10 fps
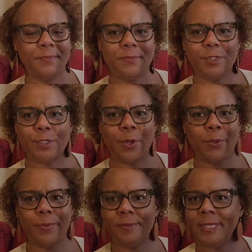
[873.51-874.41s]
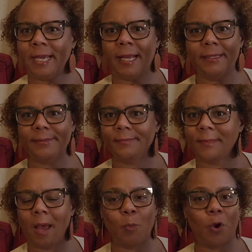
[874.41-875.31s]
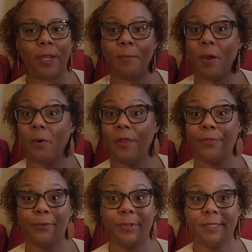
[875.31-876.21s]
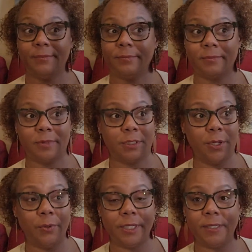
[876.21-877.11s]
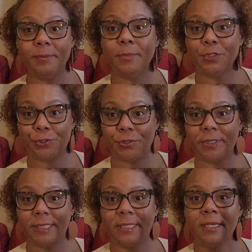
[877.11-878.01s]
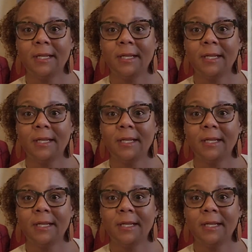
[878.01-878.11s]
So yeah, I'm working my way through it slowly but surely.